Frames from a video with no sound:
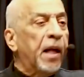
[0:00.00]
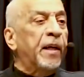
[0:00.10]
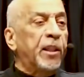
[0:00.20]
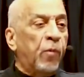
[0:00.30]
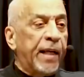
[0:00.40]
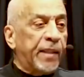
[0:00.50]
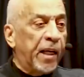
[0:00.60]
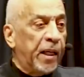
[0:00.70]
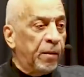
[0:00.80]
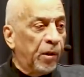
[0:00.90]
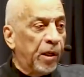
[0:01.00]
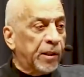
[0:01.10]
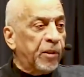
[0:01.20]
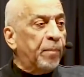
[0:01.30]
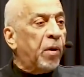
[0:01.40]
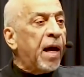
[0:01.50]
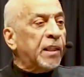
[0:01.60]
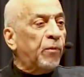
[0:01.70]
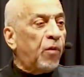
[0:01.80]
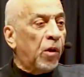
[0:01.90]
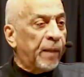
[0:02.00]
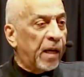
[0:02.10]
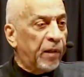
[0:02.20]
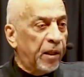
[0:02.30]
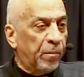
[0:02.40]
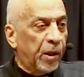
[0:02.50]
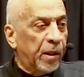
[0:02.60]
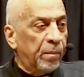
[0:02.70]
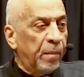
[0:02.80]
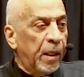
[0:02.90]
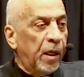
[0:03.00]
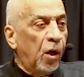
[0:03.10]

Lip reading: None of these whites had Indian blood. It was impossible for them to have Indian blood.